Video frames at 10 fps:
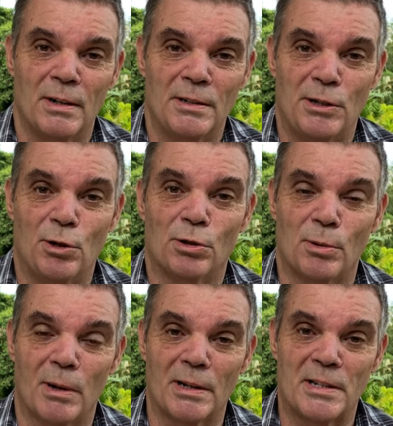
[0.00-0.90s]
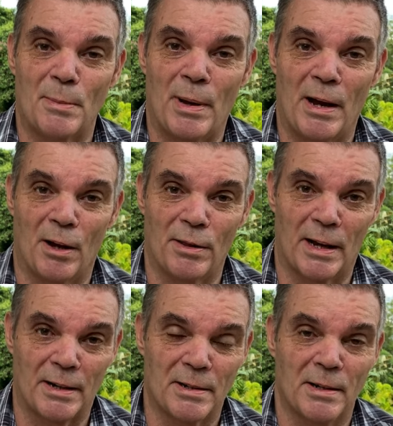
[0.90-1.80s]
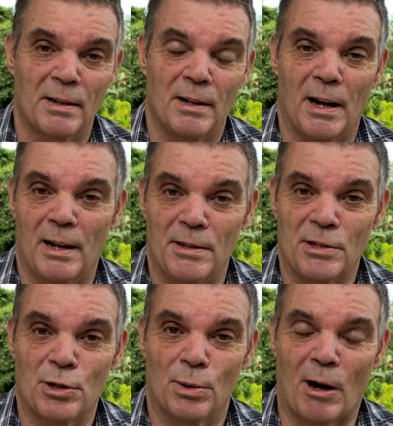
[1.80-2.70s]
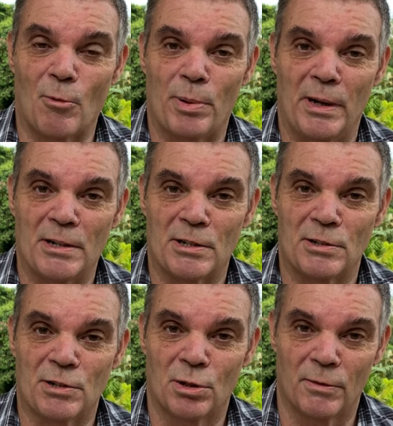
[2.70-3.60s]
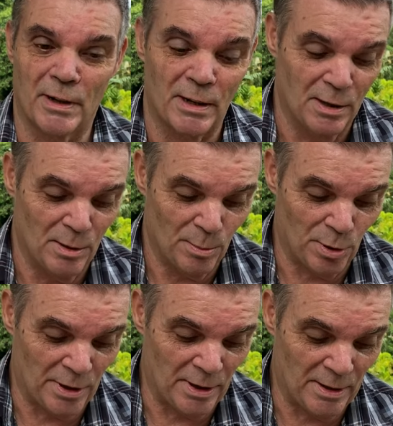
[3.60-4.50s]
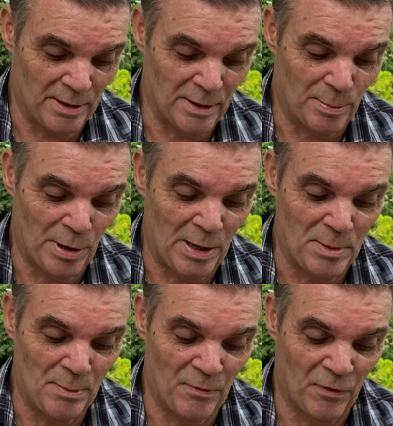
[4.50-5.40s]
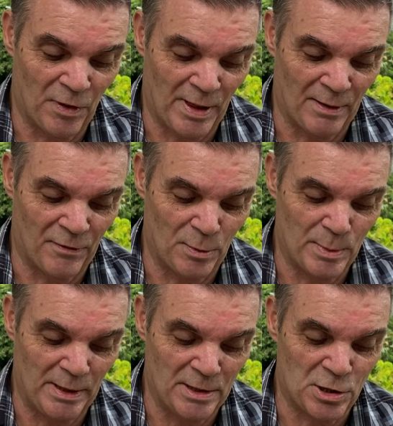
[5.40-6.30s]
deductibles to pay on that, and there's no outpatients cover, but the premium for that for me is